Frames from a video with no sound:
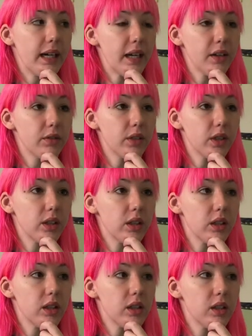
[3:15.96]
I have
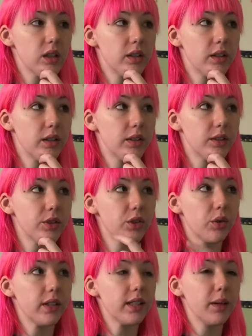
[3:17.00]
a
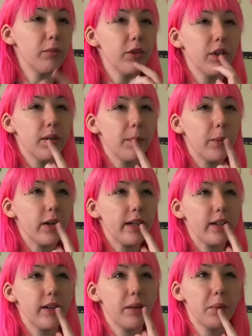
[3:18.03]
story time video I'm
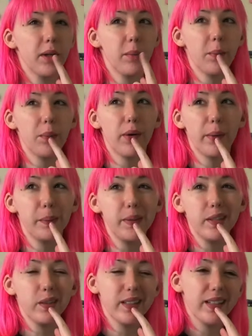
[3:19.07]
working on, but I'll
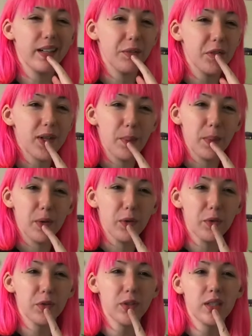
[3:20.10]
probably do that after I
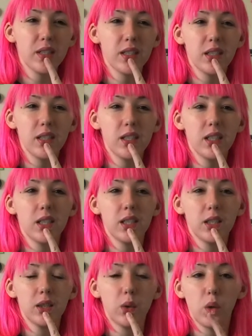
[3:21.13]
move.
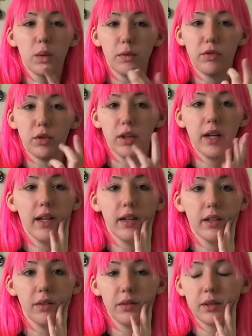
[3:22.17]
Or before, I don't
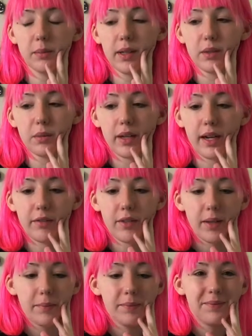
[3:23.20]
know, depends when I have
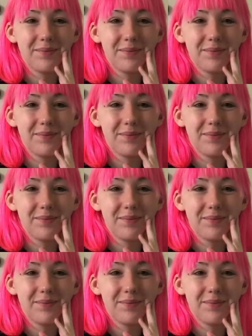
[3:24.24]
time.